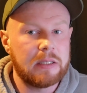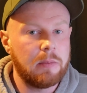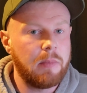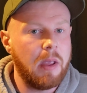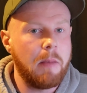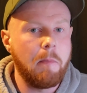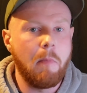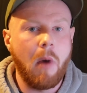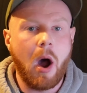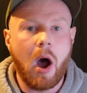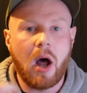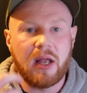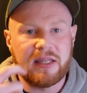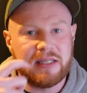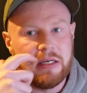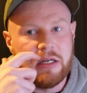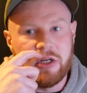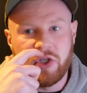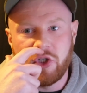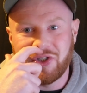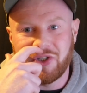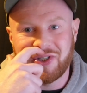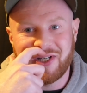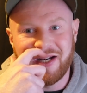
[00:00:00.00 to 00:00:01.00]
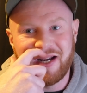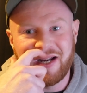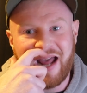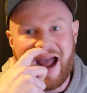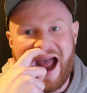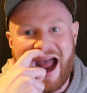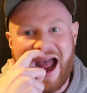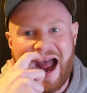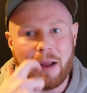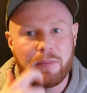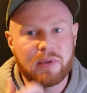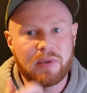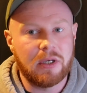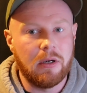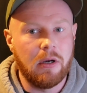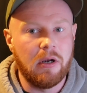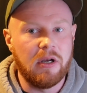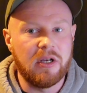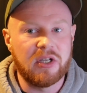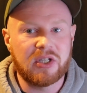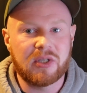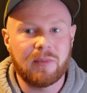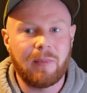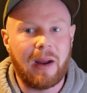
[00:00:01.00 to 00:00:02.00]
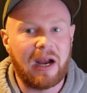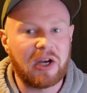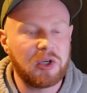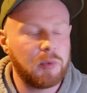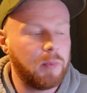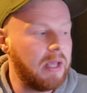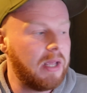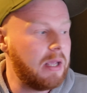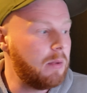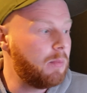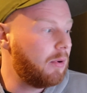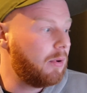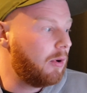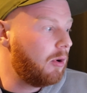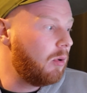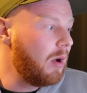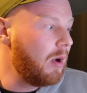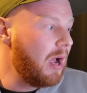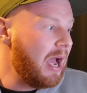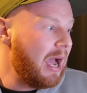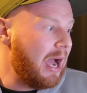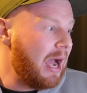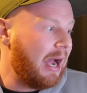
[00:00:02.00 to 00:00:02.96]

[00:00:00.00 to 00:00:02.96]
I mean, Martin is just going to absolutely smash people,